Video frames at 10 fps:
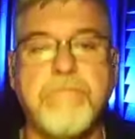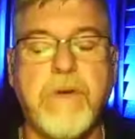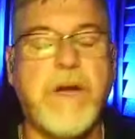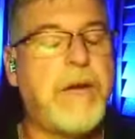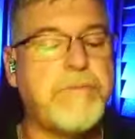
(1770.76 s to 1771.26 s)

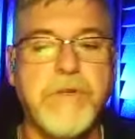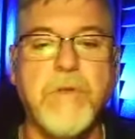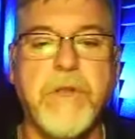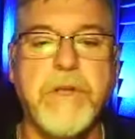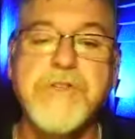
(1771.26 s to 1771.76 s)

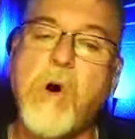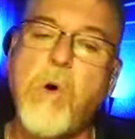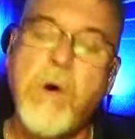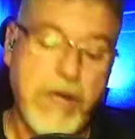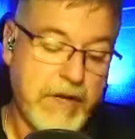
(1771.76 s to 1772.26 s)
Absolutely.
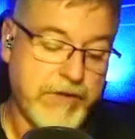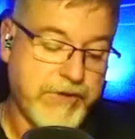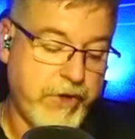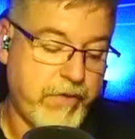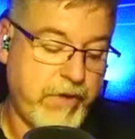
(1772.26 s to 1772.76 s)
So,
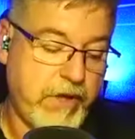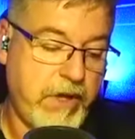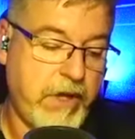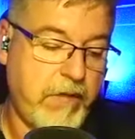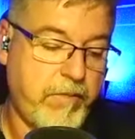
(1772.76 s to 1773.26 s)
so
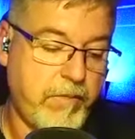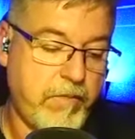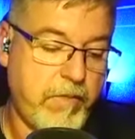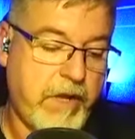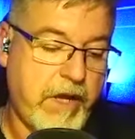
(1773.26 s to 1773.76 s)
the
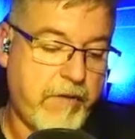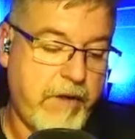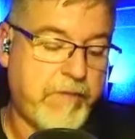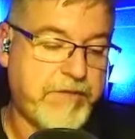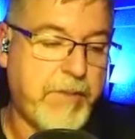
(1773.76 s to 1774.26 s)

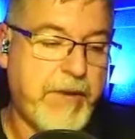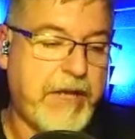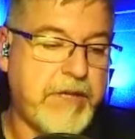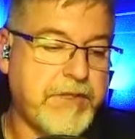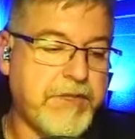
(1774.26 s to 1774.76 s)
if somebody
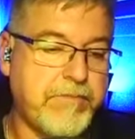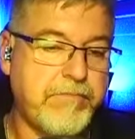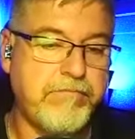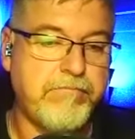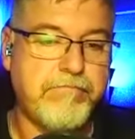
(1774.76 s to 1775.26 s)
has
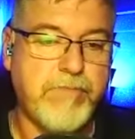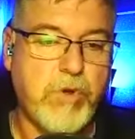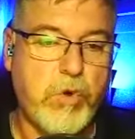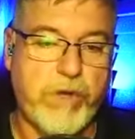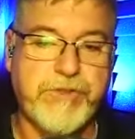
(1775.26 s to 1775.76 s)

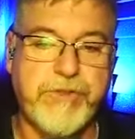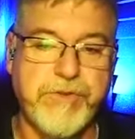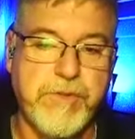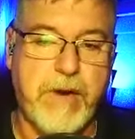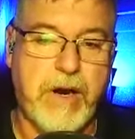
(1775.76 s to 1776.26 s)

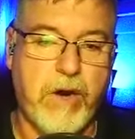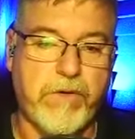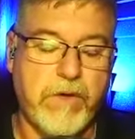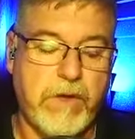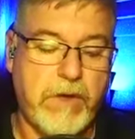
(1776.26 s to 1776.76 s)
questions about